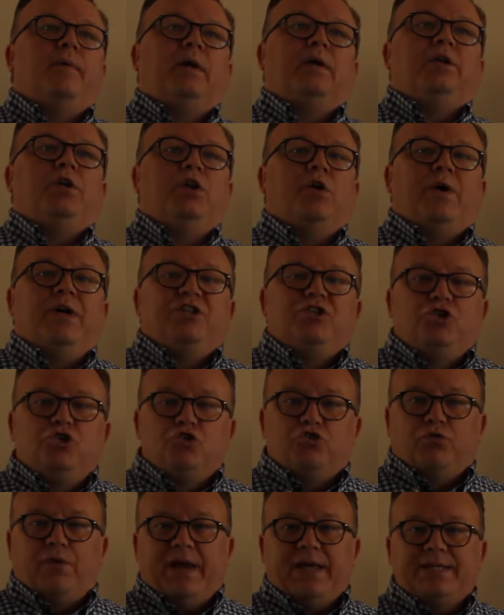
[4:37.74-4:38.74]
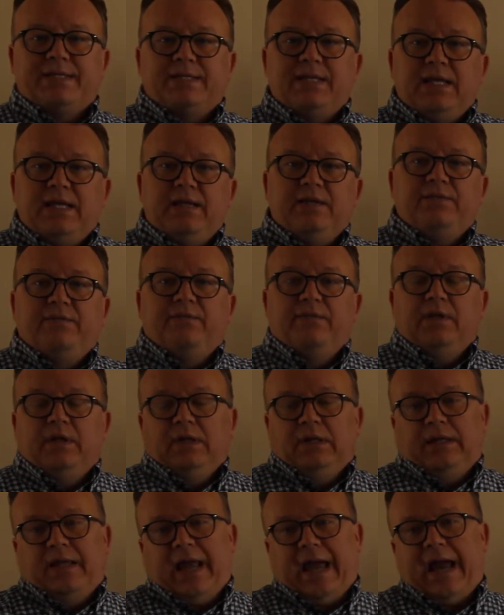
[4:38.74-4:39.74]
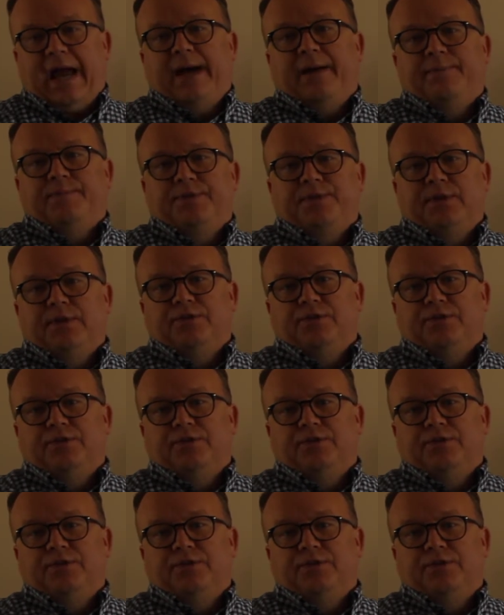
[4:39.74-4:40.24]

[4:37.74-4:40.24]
addressing gaps